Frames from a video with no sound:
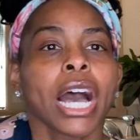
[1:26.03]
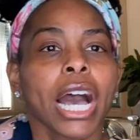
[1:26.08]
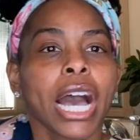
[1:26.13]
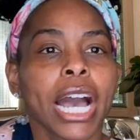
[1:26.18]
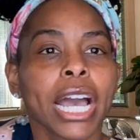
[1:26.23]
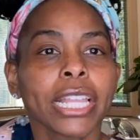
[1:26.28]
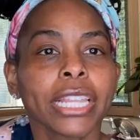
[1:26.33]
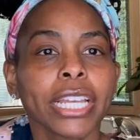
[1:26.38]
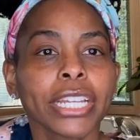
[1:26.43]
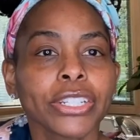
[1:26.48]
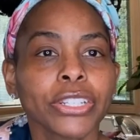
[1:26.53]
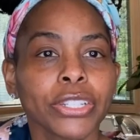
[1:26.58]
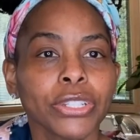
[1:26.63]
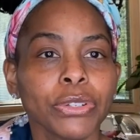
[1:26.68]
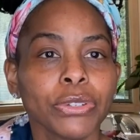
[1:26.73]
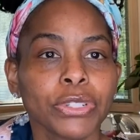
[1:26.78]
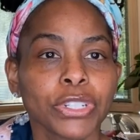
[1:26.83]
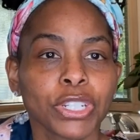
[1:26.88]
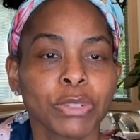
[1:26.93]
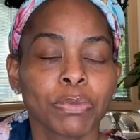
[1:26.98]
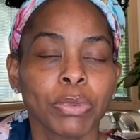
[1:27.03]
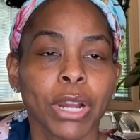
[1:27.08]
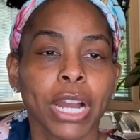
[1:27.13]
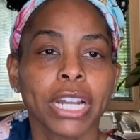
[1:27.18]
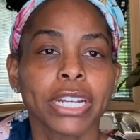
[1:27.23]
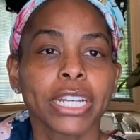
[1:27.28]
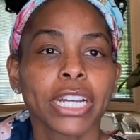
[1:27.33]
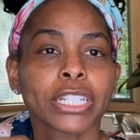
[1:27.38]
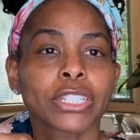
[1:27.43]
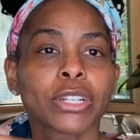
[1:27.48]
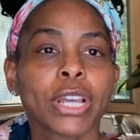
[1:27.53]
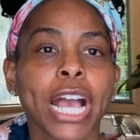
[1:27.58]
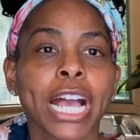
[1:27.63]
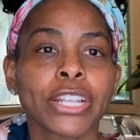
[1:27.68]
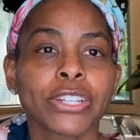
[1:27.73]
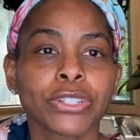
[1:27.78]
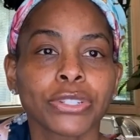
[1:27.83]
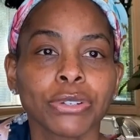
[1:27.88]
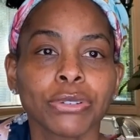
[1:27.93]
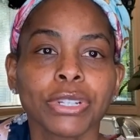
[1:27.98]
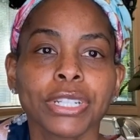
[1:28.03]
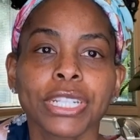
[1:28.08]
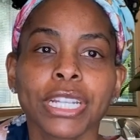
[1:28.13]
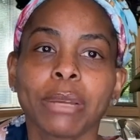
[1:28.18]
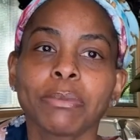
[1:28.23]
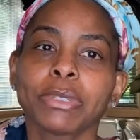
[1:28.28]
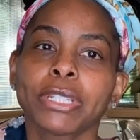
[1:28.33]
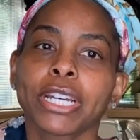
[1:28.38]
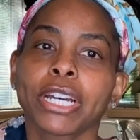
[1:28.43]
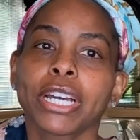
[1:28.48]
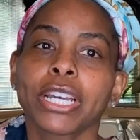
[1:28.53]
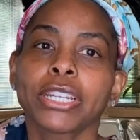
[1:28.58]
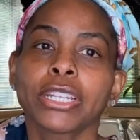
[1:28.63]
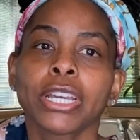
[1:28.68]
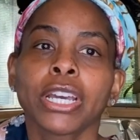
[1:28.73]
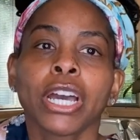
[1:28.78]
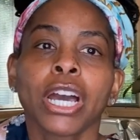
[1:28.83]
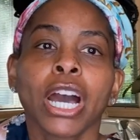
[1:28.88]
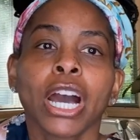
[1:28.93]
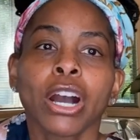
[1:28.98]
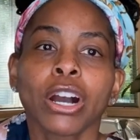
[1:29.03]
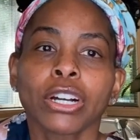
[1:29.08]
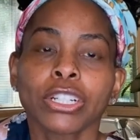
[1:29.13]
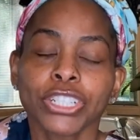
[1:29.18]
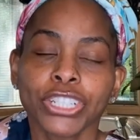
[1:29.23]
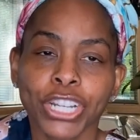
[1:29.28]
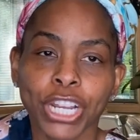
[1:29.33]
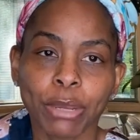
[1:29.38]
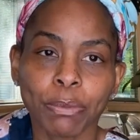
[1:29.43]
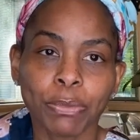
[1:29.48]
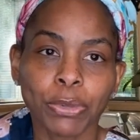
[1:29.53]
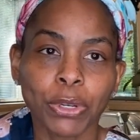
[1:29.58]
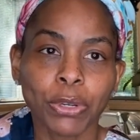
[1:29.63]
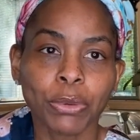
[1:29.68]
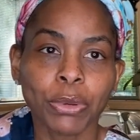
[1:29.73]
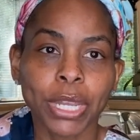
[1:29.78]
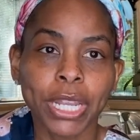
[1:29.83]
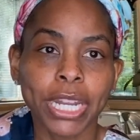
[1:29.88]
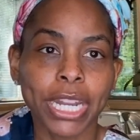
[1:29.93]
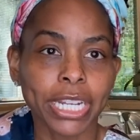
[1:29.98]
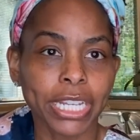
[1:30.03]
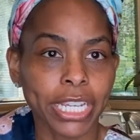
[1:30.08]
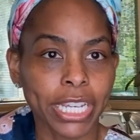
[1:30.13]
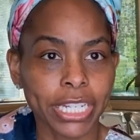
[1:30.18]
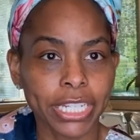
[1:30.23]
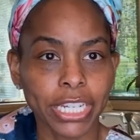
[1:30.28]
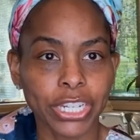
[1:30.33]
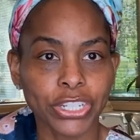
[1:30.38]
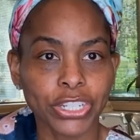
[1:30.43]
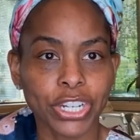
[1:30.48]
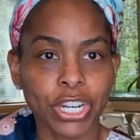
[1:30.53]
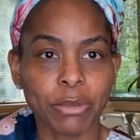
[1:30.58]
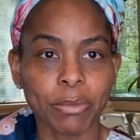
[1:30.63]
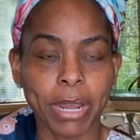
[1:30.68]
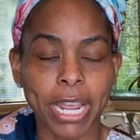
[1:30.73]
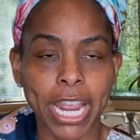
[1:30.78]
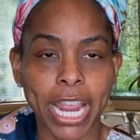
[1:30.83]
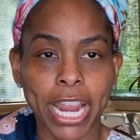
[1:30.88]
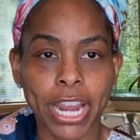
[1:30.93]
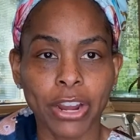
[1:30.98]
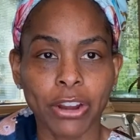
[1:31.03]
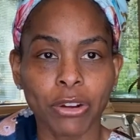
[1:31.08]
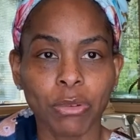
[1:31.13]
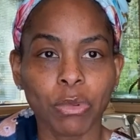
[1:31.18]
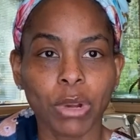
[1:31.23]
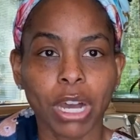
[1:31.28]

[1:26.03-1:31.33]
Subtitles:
I like to use this product as soon as I'm done shampooing and conditioning my hair.